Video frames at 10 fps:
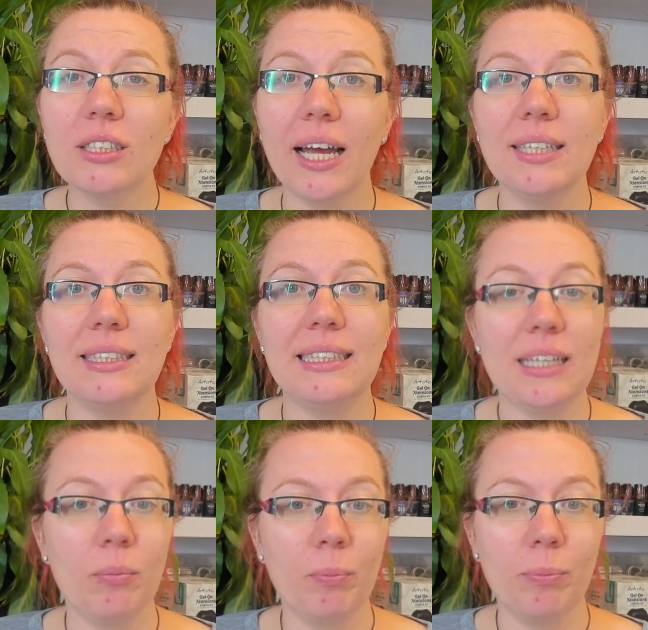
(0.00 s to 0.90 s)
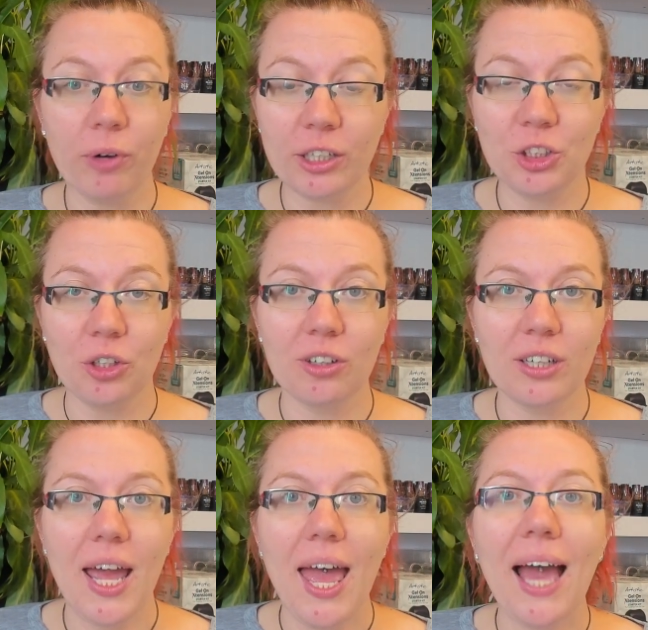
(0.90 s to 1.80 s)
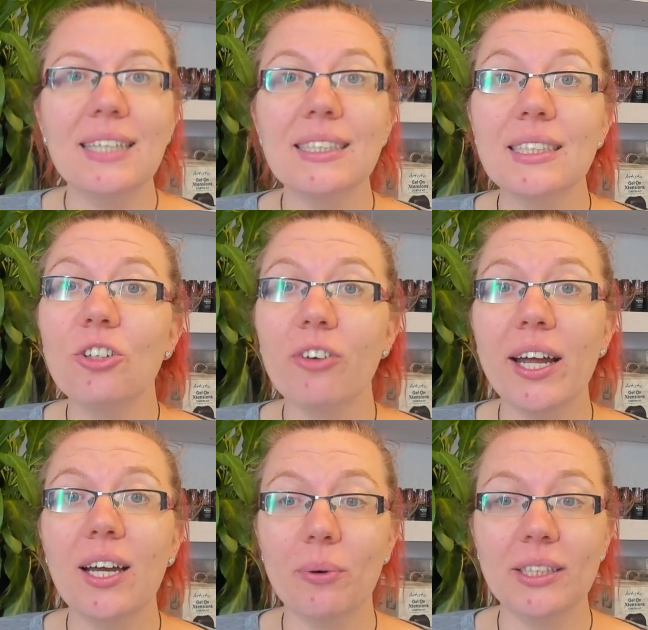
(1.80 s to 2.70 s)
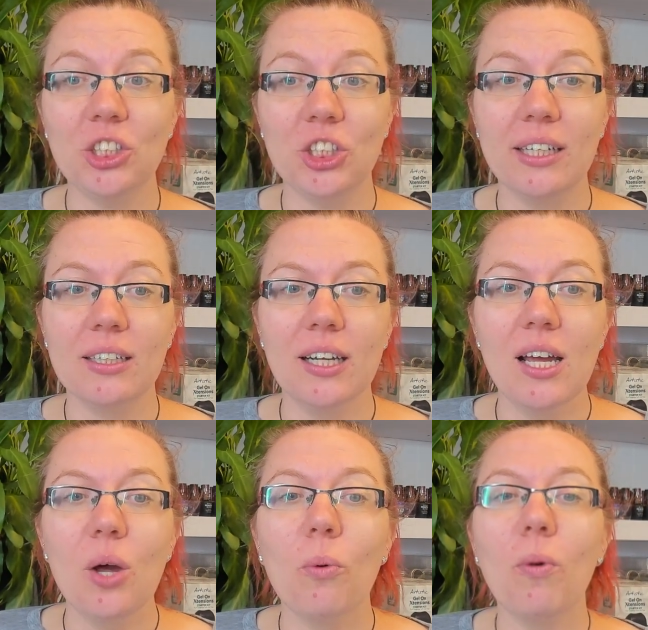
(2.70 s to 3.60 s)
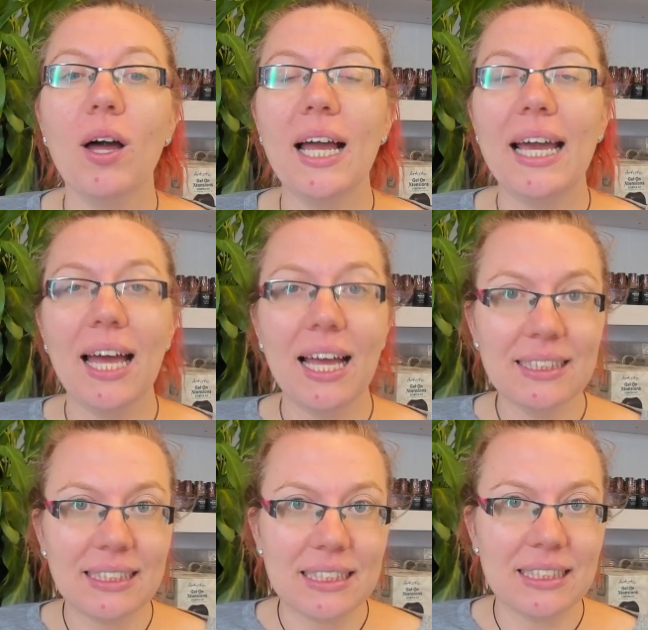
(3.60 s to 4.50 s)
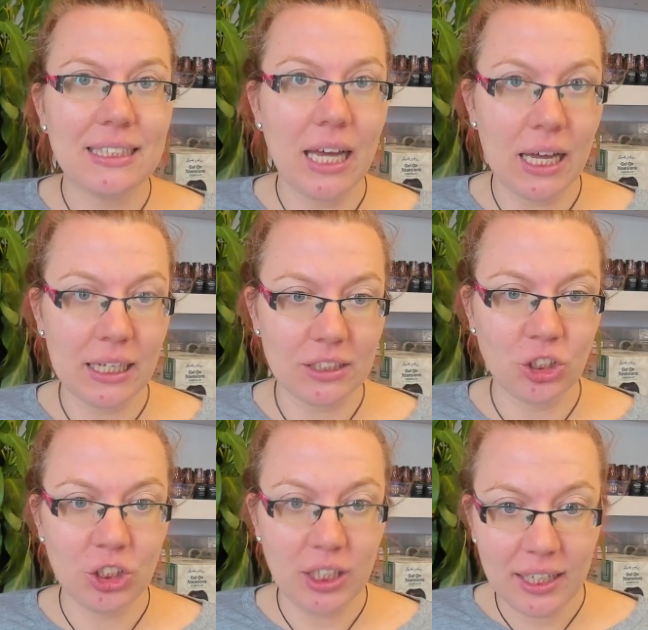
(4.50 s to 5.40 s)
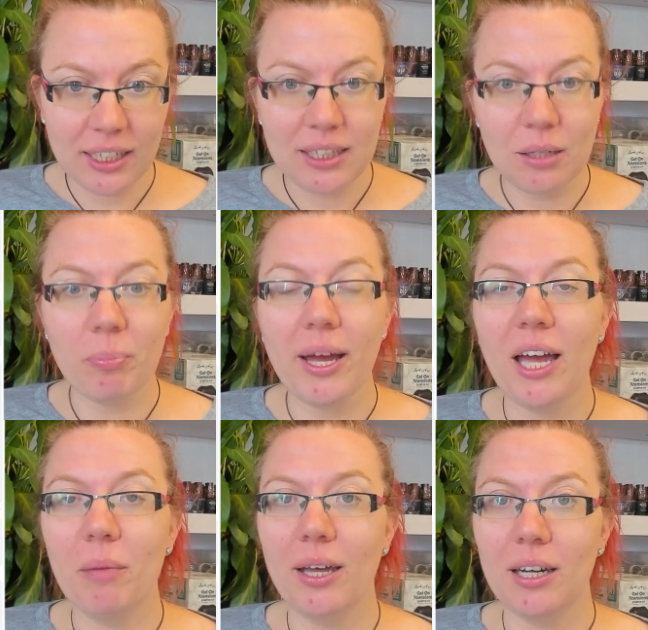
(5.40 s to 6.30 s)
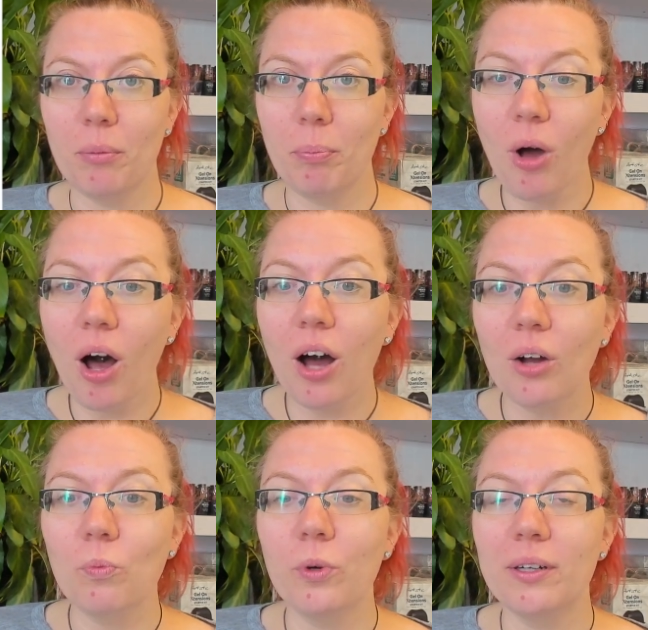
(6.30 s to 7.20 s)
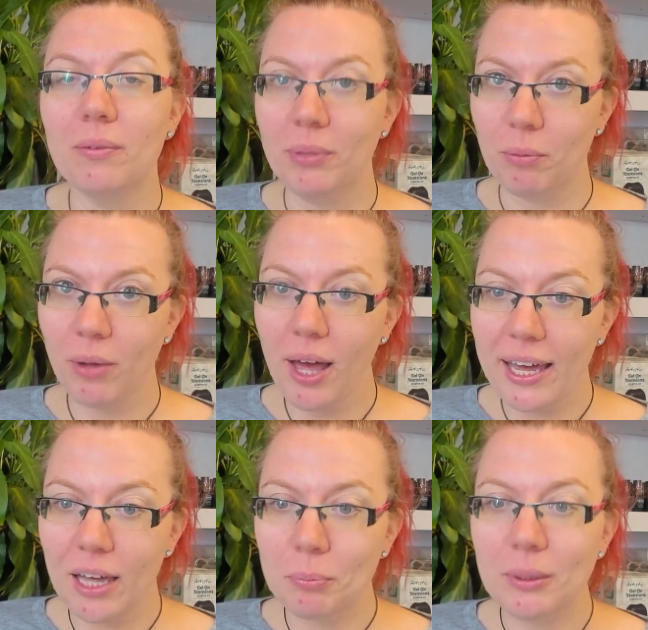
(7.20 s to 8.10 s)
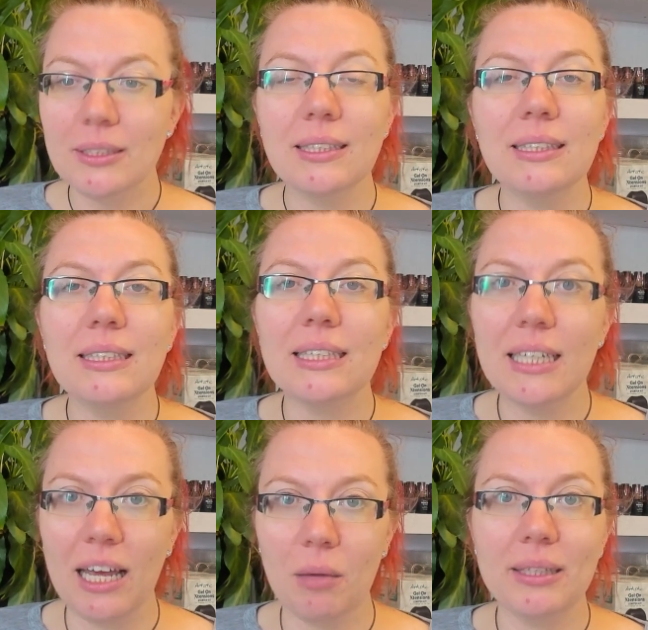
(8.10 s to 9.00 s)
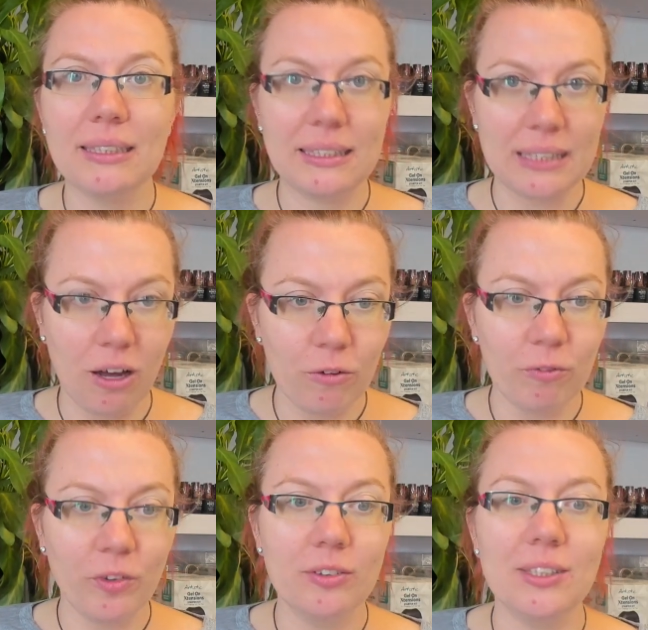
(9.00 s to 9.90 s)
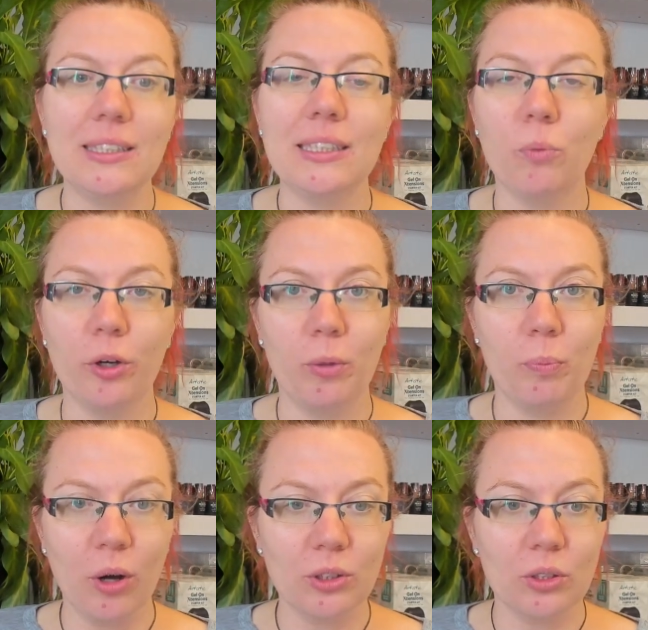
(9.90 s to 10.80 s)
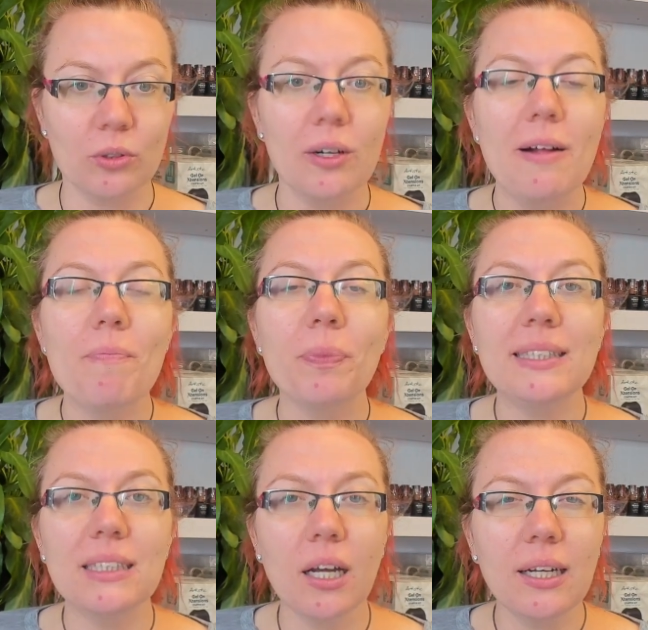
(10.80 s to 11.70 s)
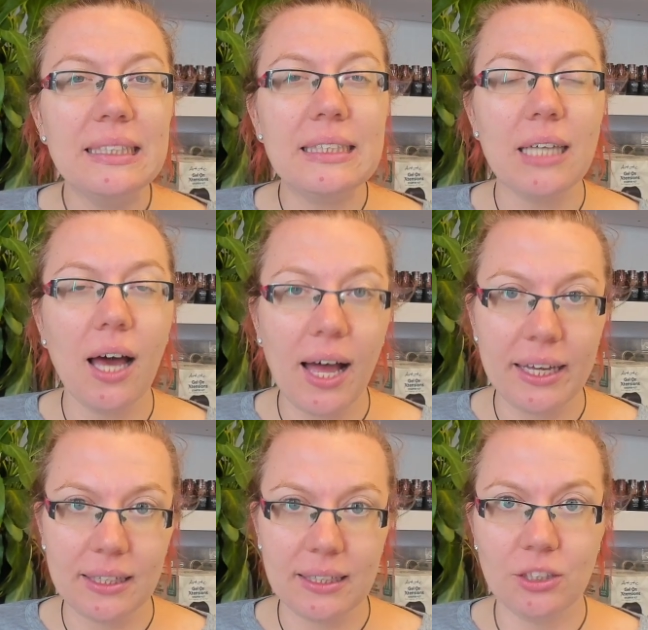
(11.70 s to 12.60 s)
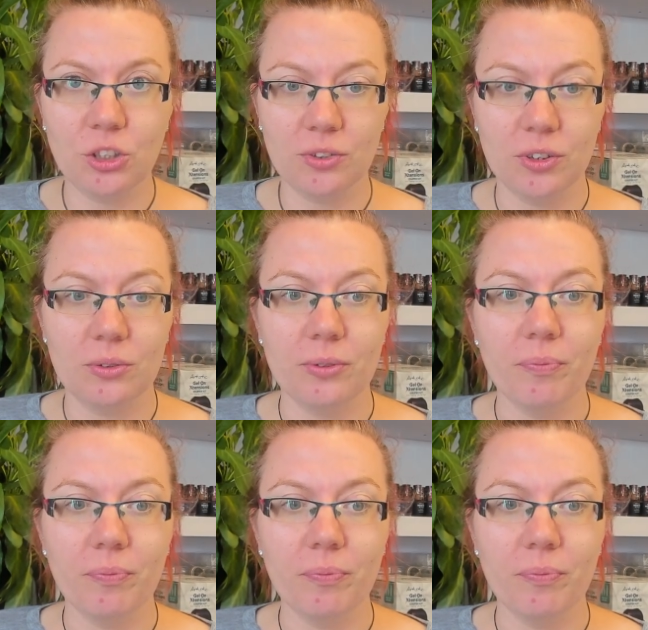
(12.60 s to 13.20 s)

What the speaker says: and some brush on? And it's a great question. While I answered tongue-in-cheek that biab in a pot wouldn't be biab, since the name itself uses the word bottle, that's not entirely true.